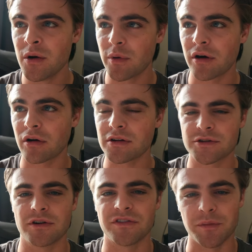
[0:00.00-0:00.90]
we are all
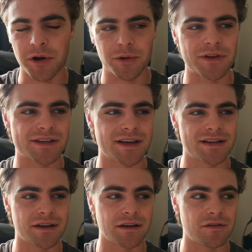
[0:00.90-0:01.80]
sort of familiar with this
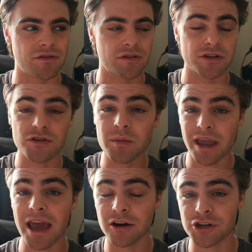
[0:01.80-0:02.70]
idea of consuming
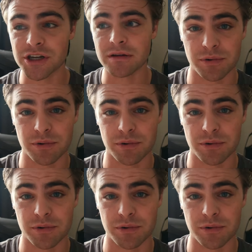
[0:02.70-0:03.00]
energy,